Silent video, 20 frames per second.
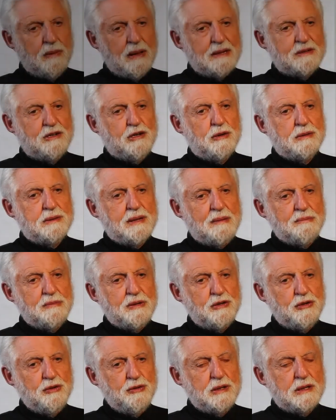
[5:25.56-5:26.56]
I chose
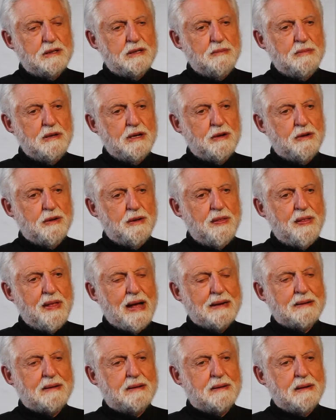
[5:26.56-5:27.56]
ambiguity because
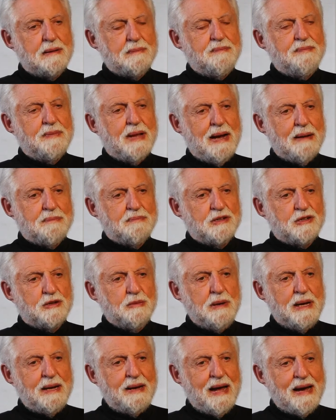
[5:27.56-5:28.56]
that happens to
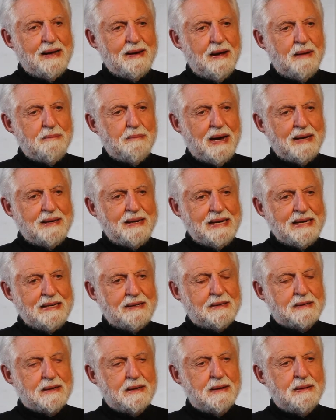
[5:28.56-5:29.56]
be my
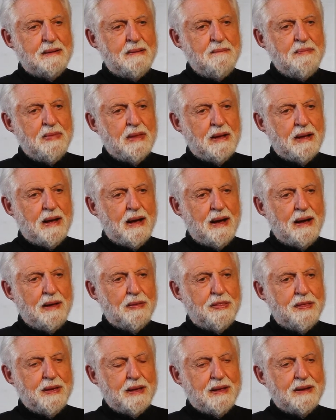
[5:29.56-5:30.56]
nature. I
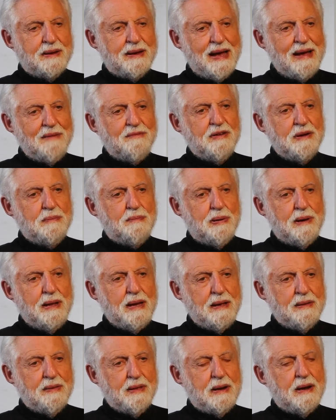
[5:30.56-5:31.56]
think that every
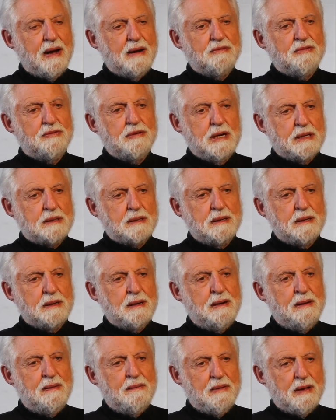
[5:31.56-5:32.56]
play that I've written,
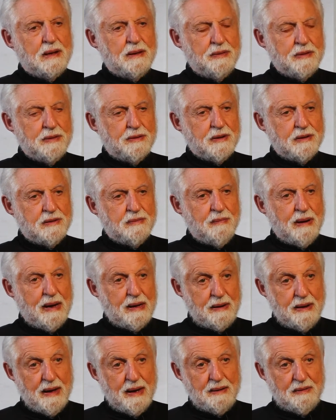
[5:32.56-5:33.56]
and this is my
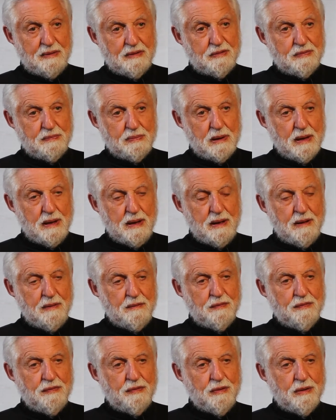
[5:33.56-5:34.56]
9th play
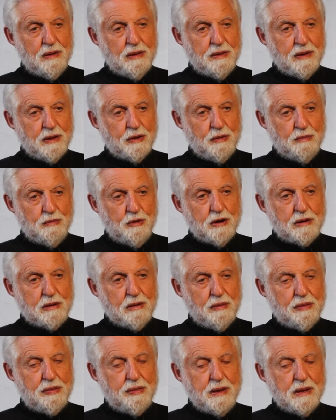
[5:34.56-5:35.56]
for the commercial
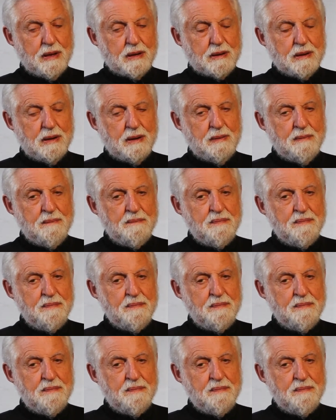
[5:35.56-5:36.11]
theater,